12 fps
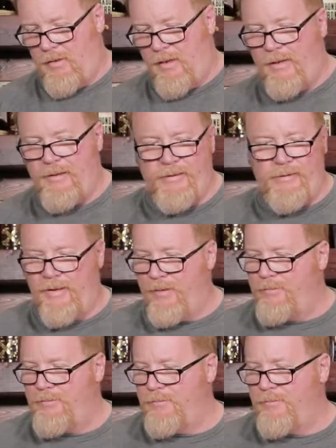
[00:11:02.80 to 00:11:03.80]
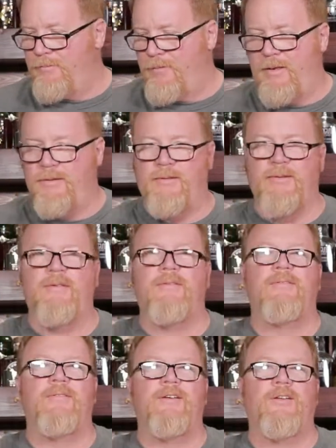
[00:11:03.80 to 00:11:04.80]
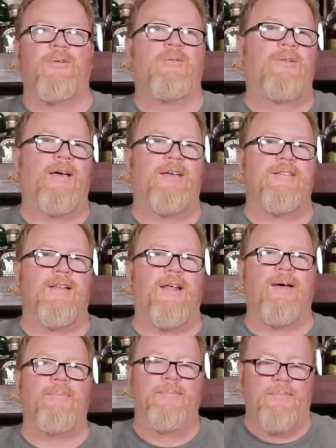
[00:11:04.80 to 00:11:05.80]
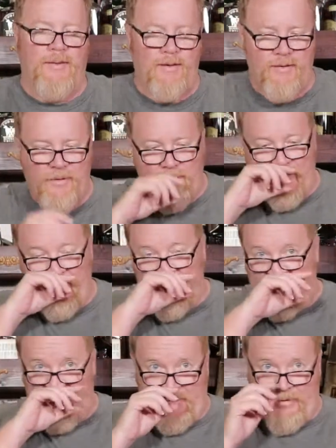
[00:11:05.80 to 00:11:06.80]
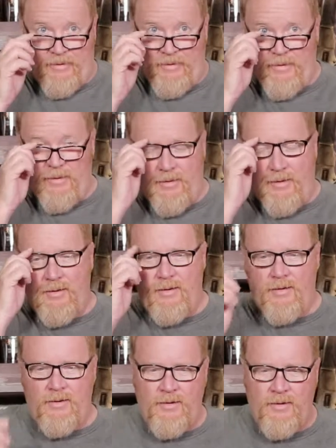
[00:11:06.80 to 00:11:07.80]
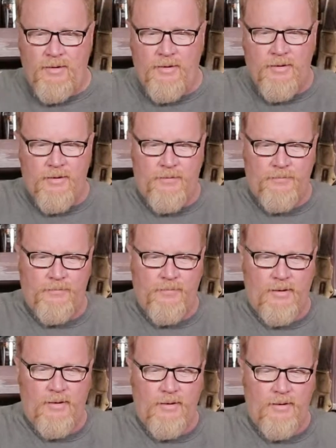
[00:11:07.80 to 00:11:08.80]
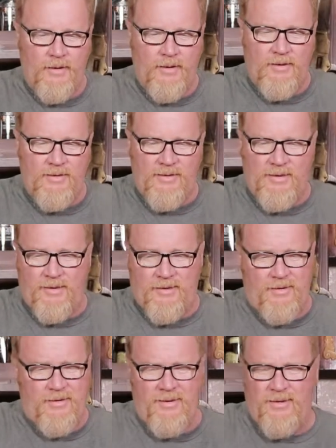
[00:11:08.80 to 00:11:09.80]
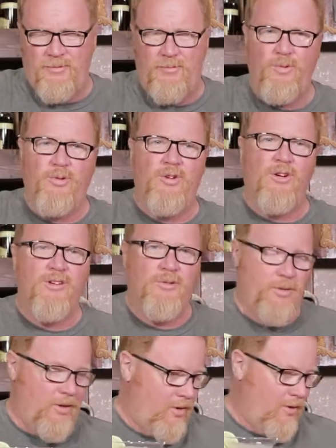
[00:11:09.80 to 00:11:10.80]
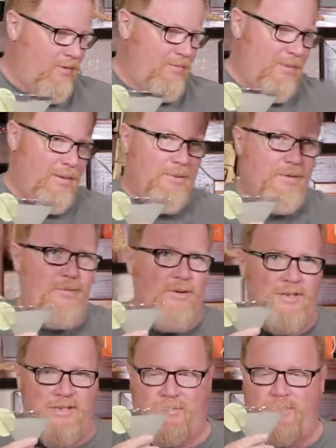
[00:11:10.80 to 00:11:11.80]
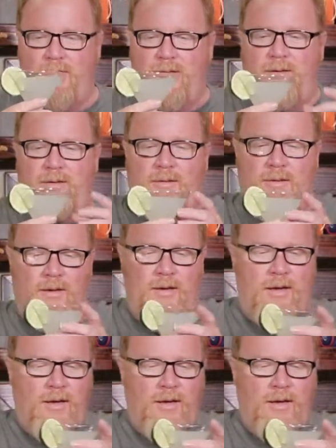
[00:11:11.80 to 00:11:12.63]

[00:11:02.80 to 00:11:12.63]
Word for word: I like lime because you know, hey, it's a lime. I don't think I've ever had a cocktail that had a cucumber in it. It's a, well garnished with a cucumber. Maybe it's for the smell.